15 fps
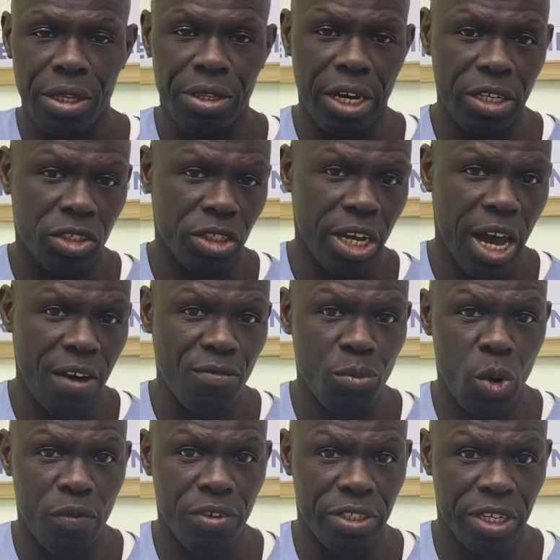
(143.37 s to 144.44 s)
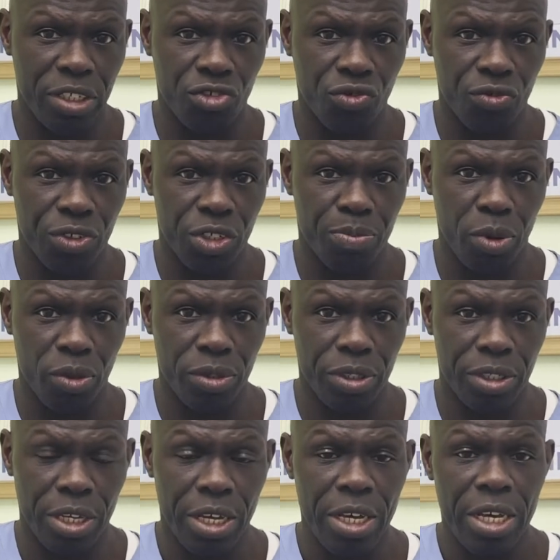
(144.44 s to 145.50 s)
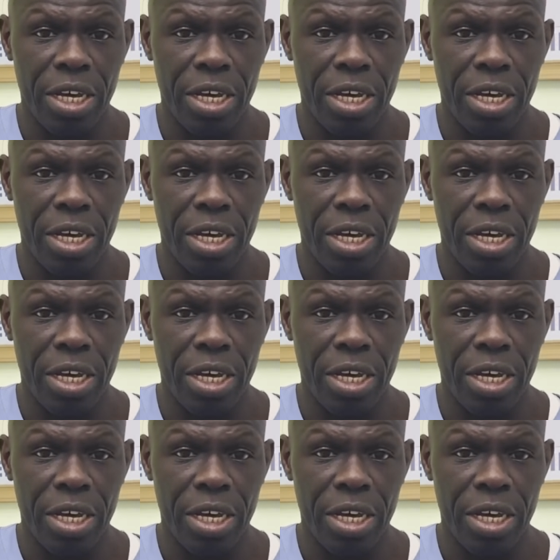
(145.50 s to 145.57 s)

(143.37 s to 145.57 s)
that's going to have more of a central response,